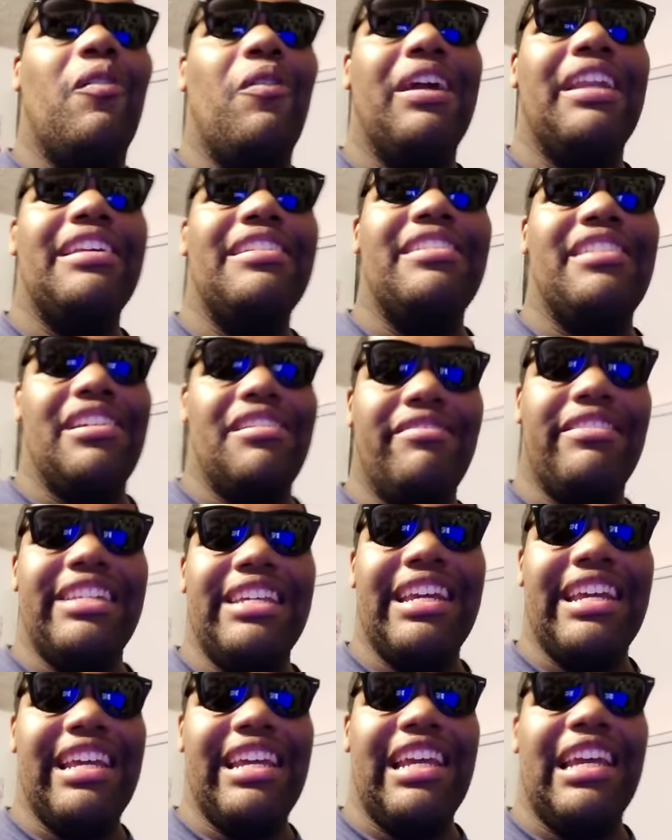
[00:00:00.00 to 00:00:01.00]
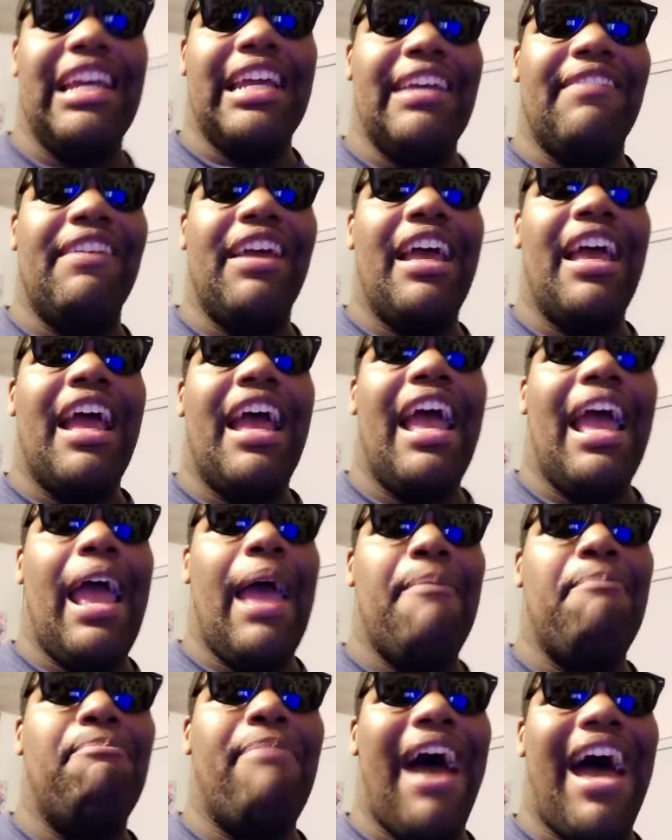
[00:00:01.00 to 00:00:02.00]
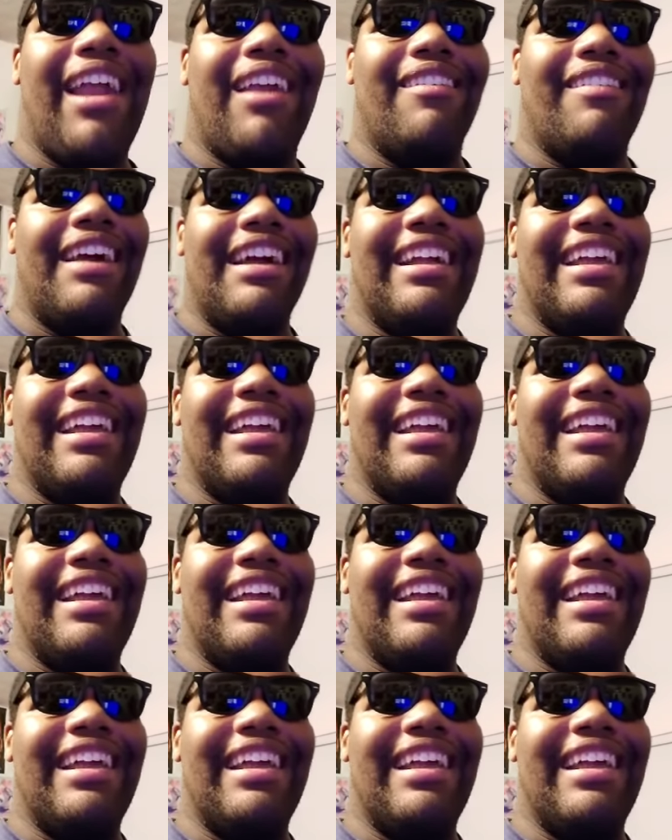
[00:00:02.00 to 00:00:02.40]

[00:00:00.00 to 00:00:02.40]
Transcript: with a new team and battle